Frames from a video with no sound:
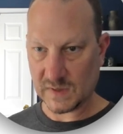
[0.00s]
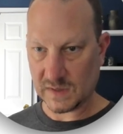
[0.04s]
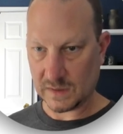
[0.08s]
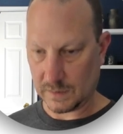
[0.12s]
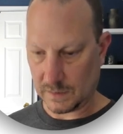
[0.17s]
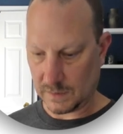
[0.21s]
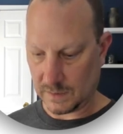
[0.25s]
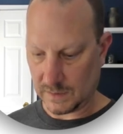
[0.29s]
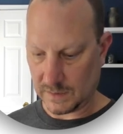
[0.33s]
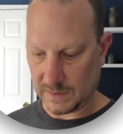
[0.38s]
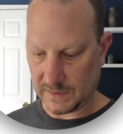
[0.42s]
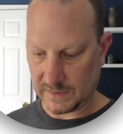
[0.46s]

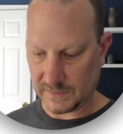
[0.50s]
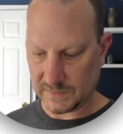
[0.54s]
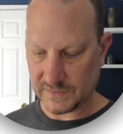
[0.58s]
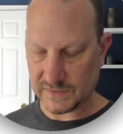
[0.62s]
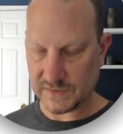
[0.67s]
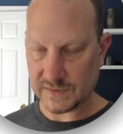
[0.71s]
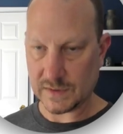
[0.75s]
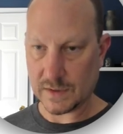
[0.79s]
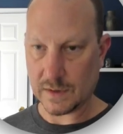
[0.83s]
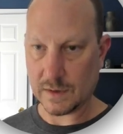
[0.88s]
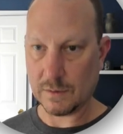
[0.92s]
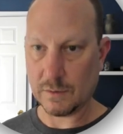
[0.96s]
Alright,
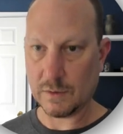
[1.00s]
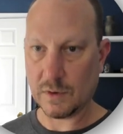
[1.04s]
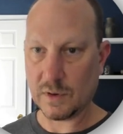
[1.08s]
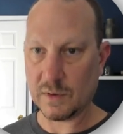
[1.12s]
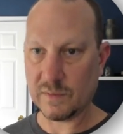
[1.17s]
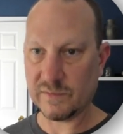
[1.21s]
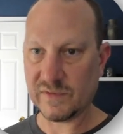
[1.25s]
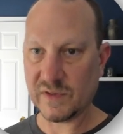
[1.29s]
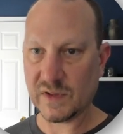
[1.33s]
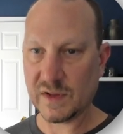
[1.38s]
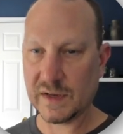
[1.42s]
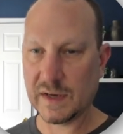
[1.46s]
so
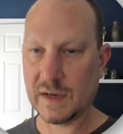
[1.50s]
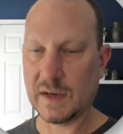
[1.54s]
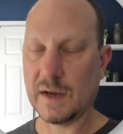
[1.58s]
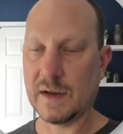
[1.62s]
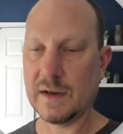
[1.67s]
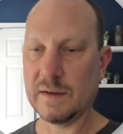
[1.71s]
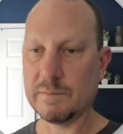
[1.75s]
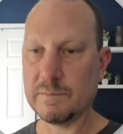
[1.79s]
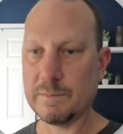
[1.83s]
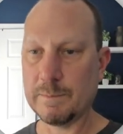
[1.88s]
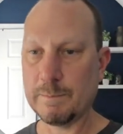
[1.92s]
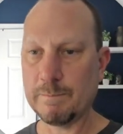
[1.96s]
hopefully
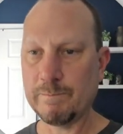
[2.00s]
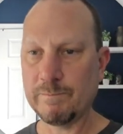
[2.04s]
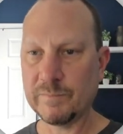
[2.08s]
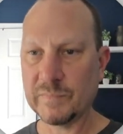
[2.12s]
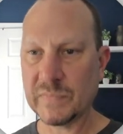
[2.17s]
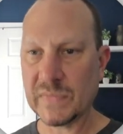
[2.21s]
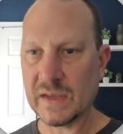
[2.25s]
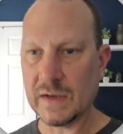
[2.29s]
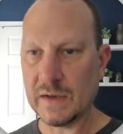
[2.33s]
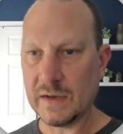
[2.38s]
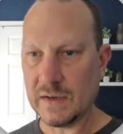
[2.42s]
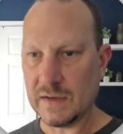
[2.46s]
I'm
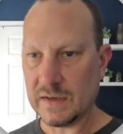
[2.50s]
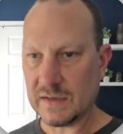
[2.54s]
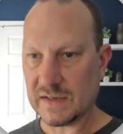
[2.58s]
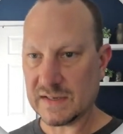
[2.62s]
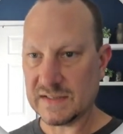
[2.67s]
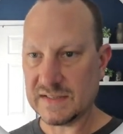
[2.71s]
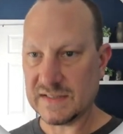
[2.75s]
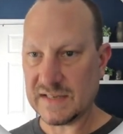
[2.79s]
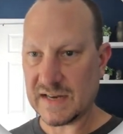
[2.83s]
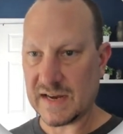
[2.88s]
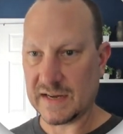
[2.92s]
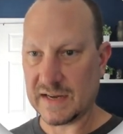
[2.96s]

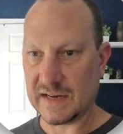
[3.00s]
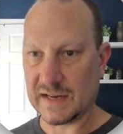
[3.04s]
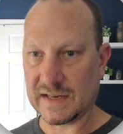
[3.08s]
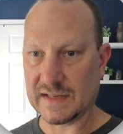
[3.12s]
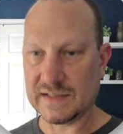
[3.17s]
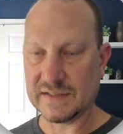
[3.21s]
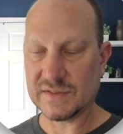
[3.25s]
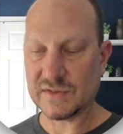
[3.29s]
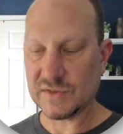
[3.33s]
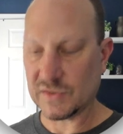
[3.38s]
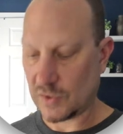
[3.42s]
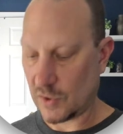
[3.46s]
containing
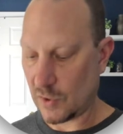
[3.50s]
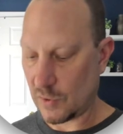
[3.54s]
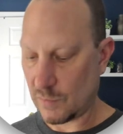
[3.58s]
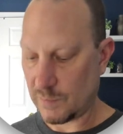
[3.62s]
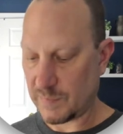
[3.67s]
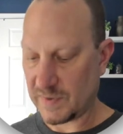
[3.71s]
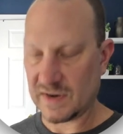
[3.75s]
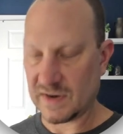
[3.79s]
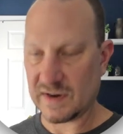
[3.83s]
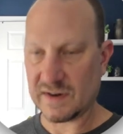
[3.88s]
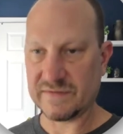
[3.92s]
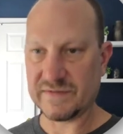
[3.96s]
its scope
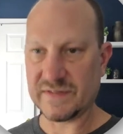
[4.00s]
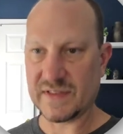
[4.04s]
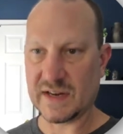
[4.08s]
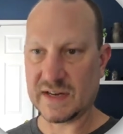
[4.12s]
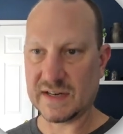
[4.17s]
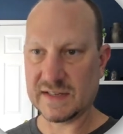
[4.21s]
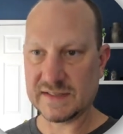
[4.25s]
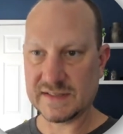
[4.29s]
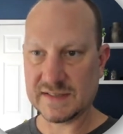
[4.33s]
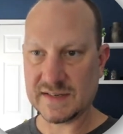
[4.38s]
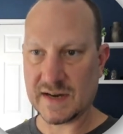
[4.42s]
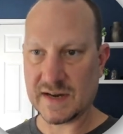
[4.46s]
enough that
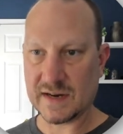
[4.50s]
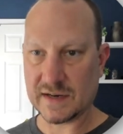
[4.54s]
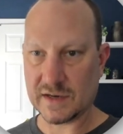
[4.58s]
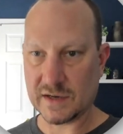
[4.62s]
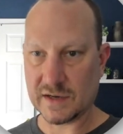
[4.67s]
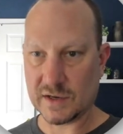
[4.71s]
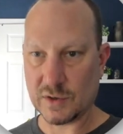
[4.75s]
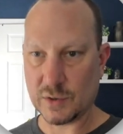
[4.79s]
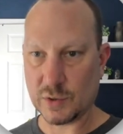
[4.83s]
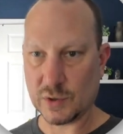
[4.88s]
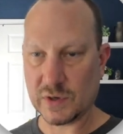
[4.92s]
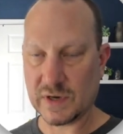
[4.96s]
it's not going to
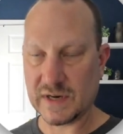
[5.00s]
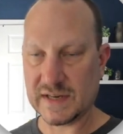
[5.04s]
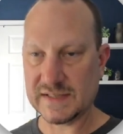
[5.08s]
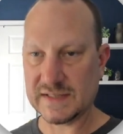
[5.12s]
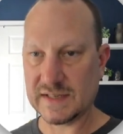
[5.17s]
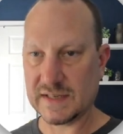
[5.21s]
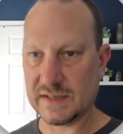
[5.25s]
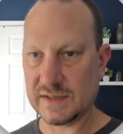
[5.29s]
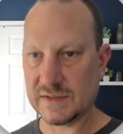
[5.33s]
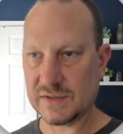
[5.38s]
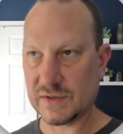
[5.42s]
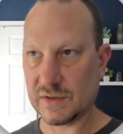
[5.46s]
go
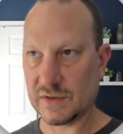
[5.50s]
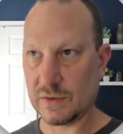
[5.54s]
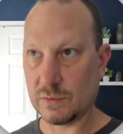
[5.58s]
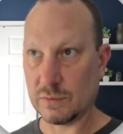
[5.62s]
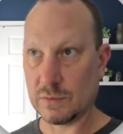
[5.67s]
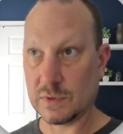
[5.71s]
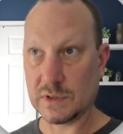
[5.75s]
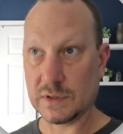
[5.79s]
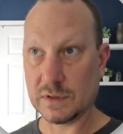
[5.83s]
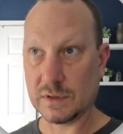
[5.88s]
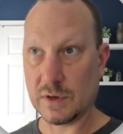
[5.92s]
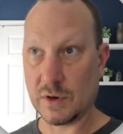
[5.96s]
crazy, so
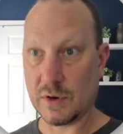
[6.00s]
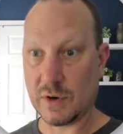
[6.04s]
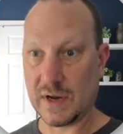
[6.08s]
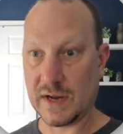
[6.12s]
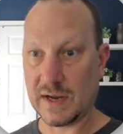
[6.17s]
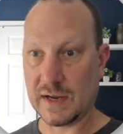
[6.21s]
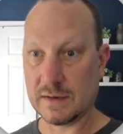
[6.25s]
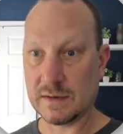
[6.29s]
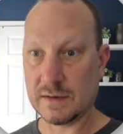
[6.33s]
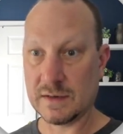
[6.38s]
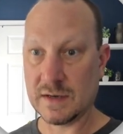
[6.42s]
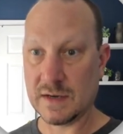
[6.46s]
we'll go
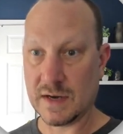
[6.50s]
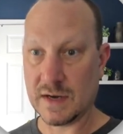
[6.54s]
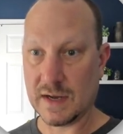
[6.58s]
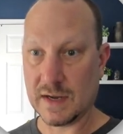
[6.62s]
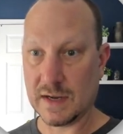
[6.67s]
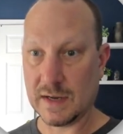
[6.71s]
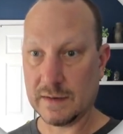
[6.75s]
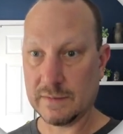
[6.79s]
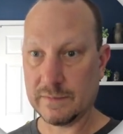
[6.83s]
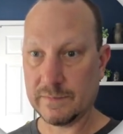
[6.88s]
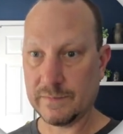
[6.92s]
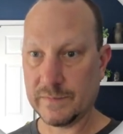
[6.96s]
ahead and
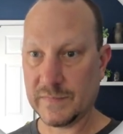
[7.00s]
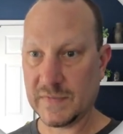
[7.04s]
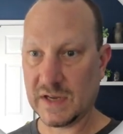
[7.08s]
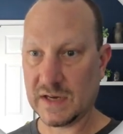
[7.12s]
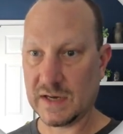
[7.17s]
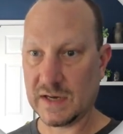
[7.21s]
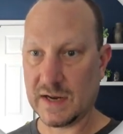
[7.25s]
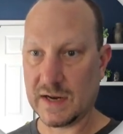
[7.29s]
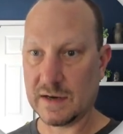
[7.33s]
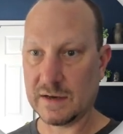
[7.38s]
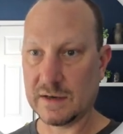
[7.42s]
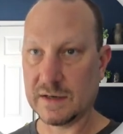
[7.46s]
hit
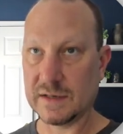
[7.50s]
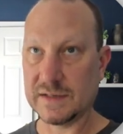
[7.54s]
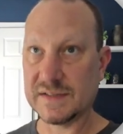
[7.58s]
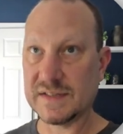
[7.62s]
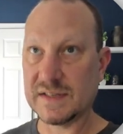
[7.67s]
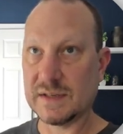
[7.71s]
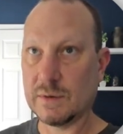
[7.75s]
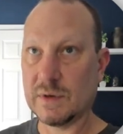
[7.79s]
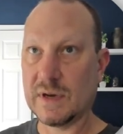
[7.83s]
enter and see what